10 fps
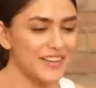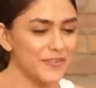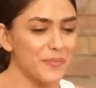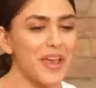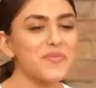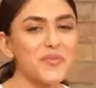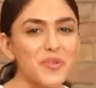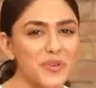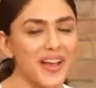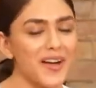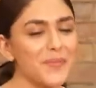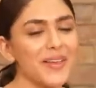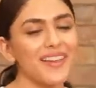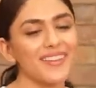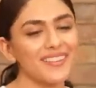lift my mood up,
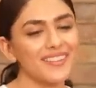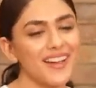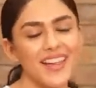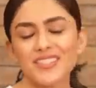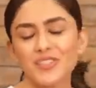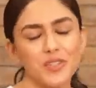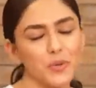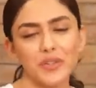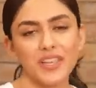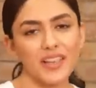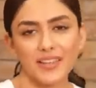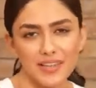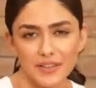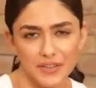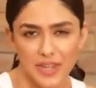and uh, I don't think I
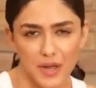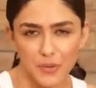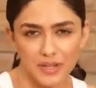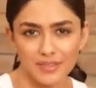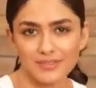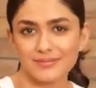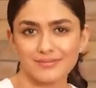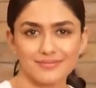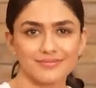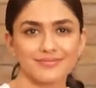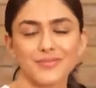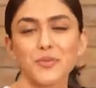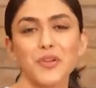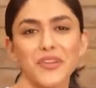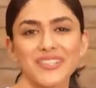can live without it, to
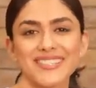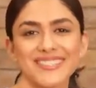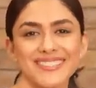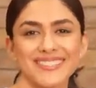be honest.